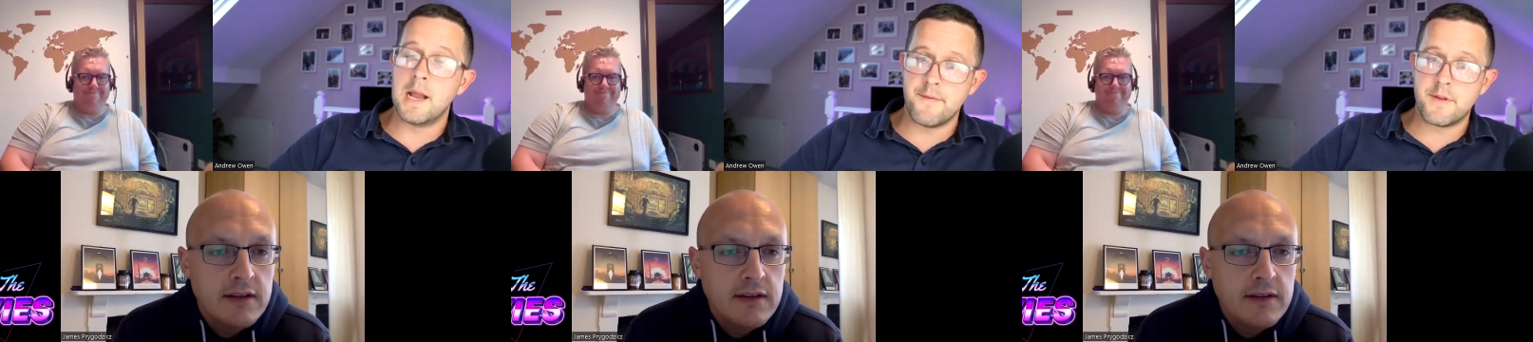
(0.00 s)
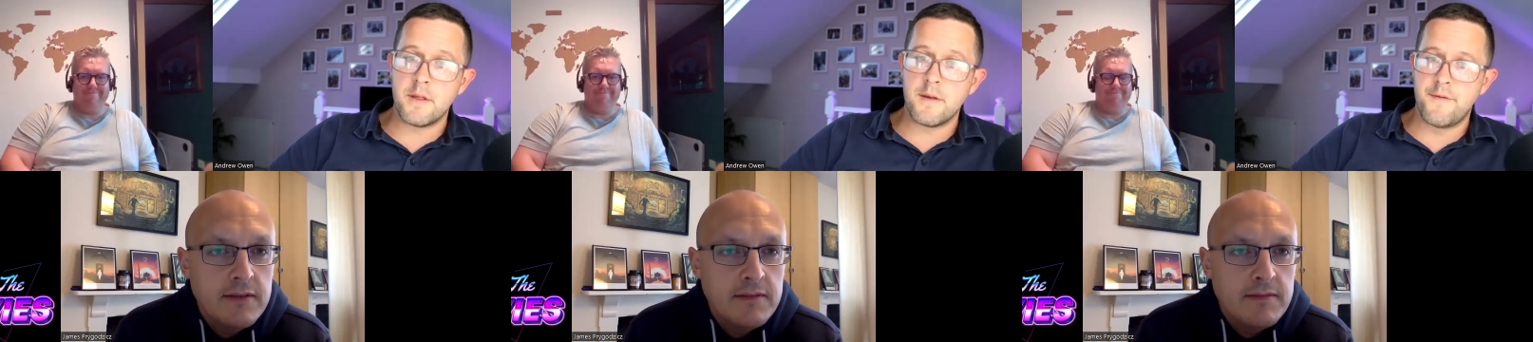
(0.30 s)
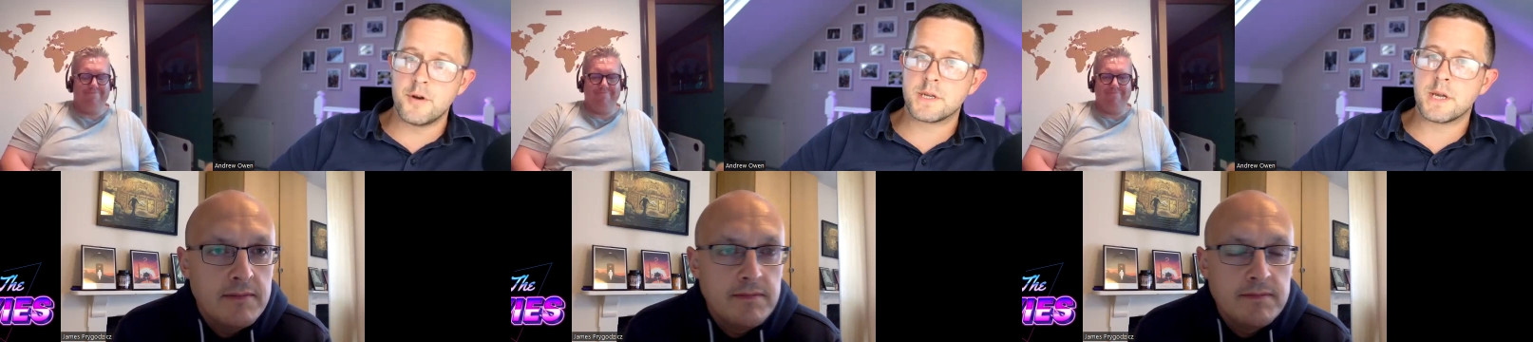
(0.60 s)
Speaker 1: loved it the
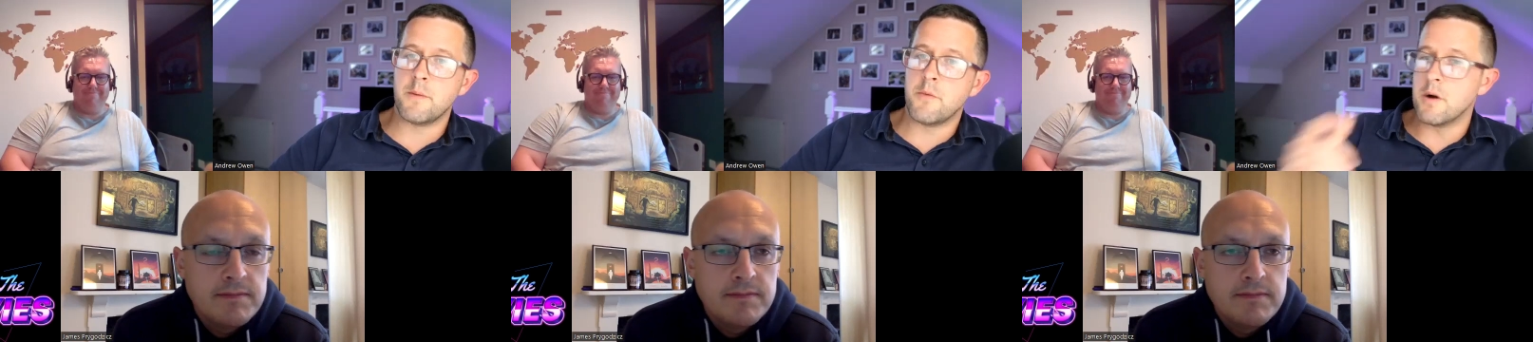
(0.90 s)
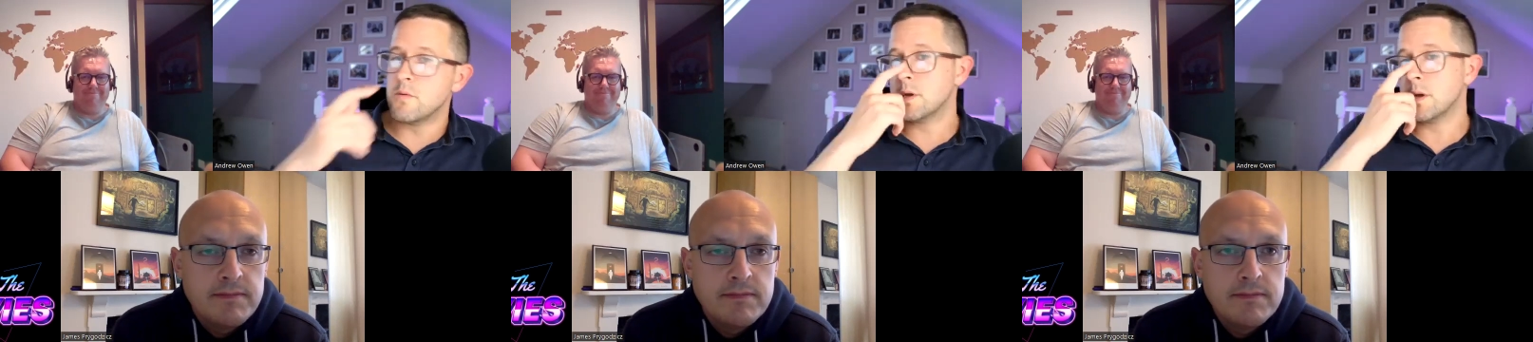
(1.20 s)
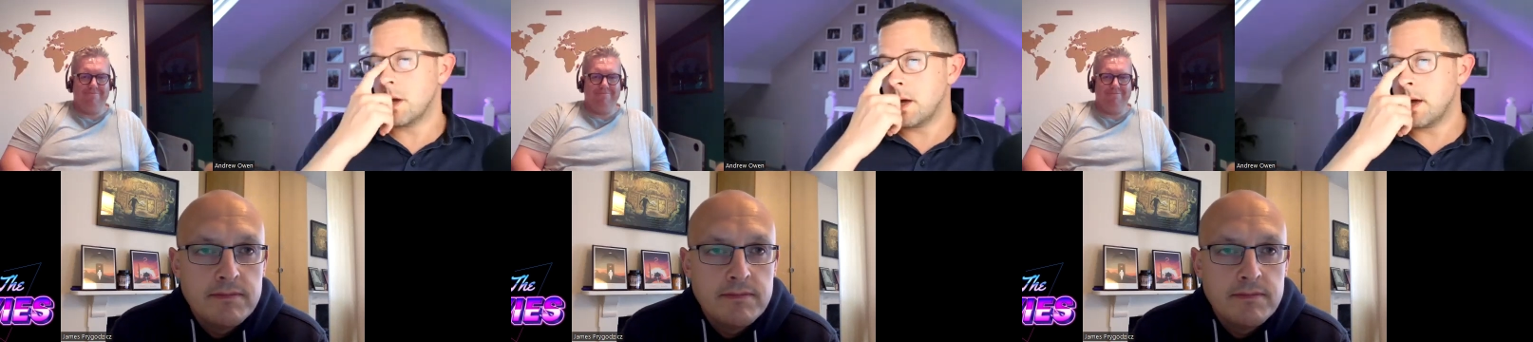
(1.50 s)
first time round
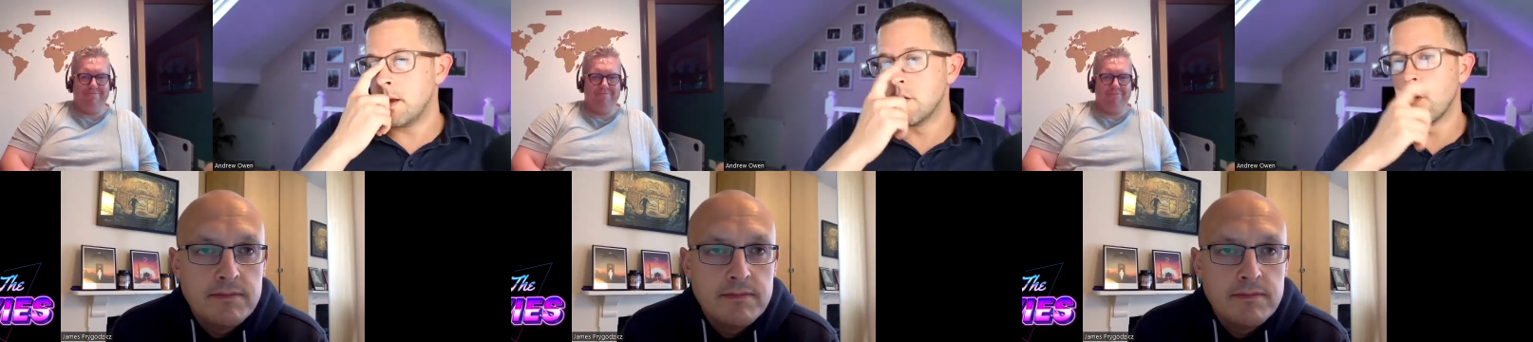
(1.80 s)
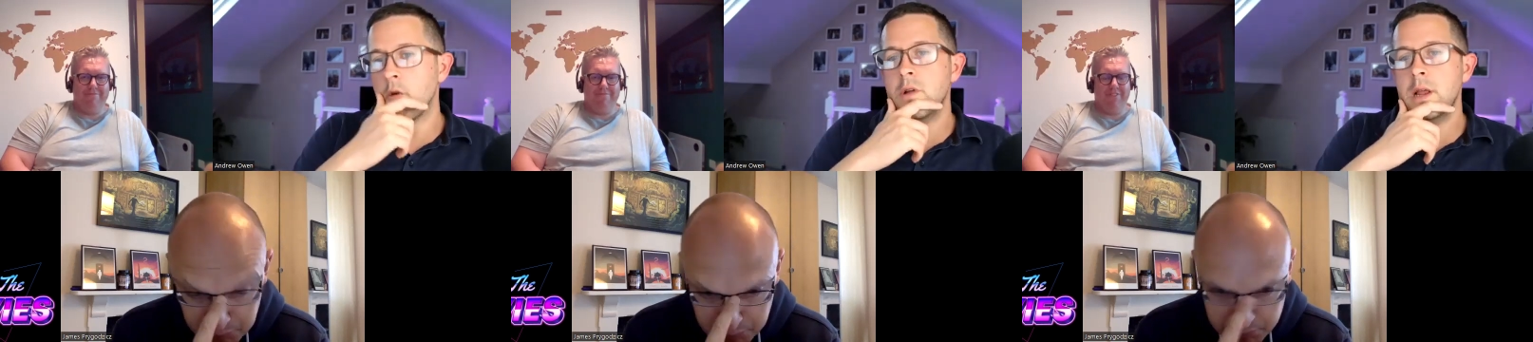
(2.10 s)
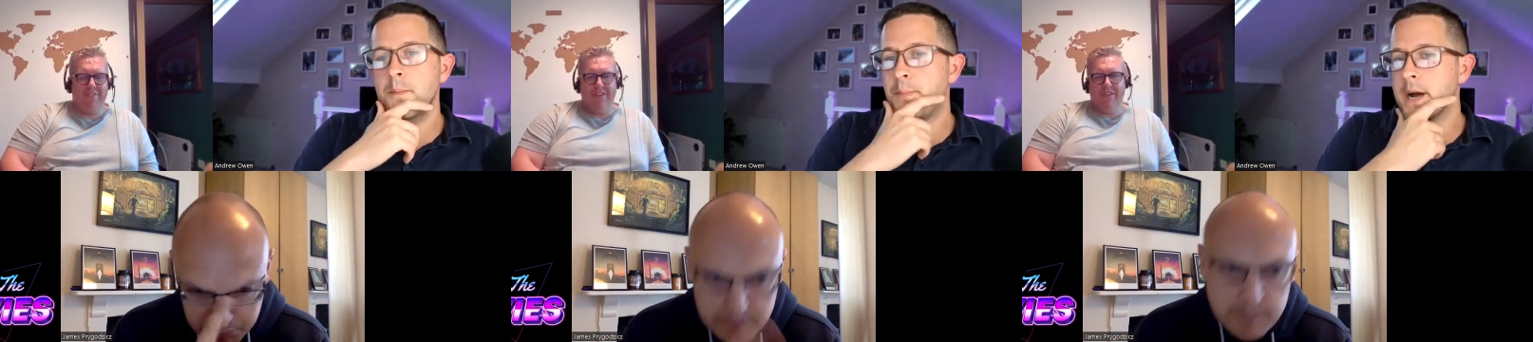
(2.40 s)
know what
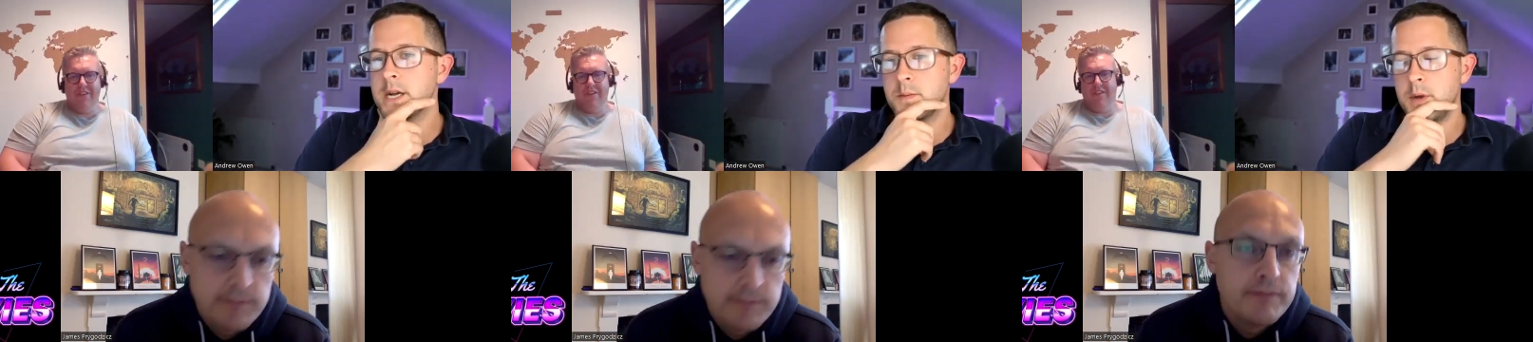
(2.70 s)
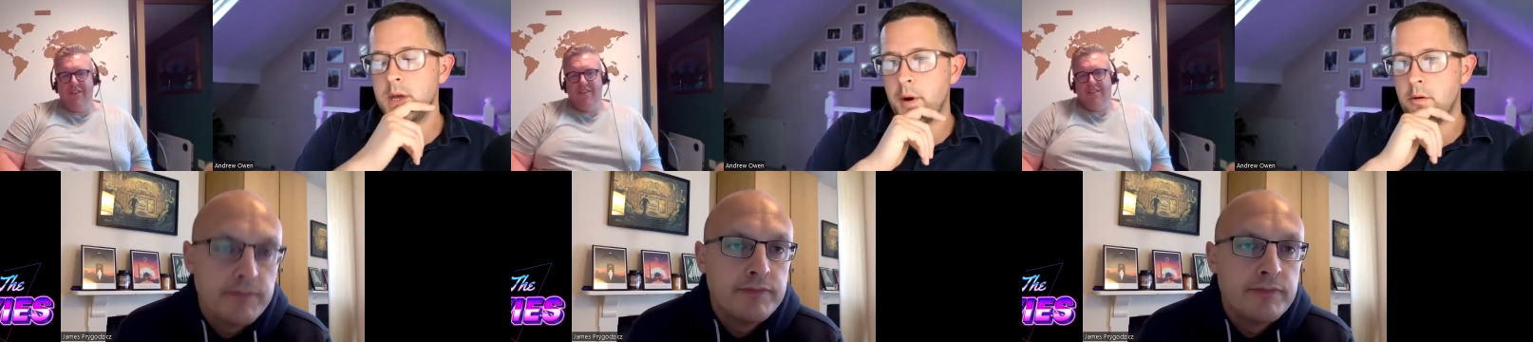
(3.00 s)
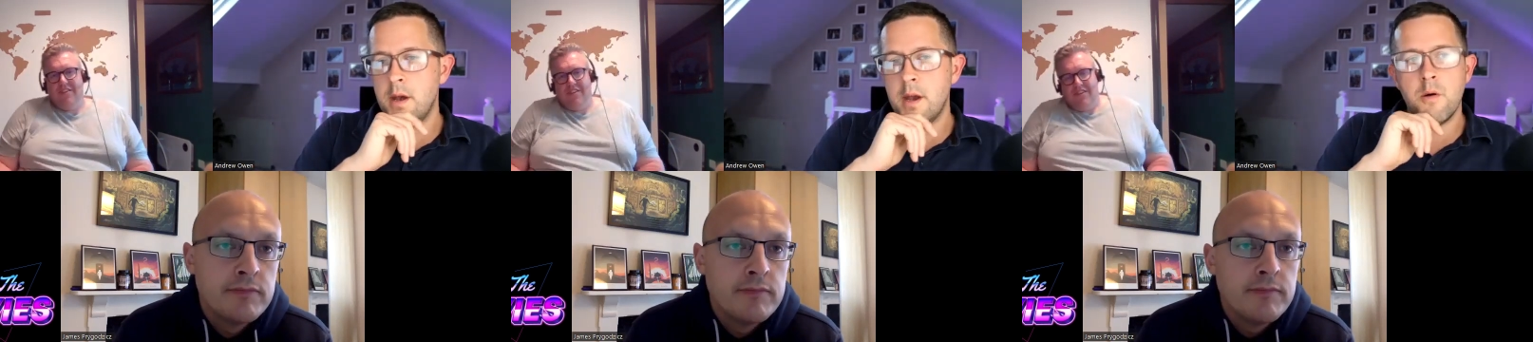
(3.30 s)
really bugs me about
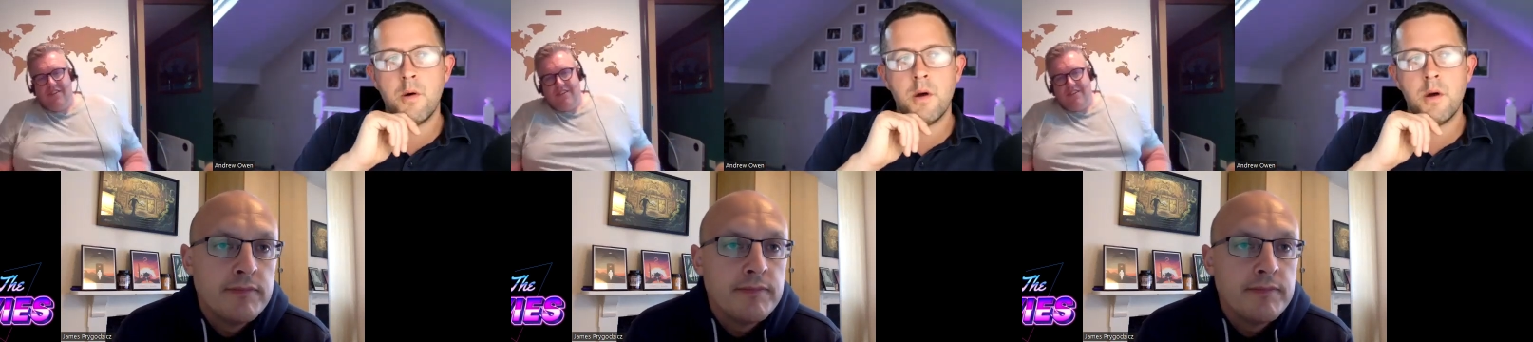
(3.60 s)
it now?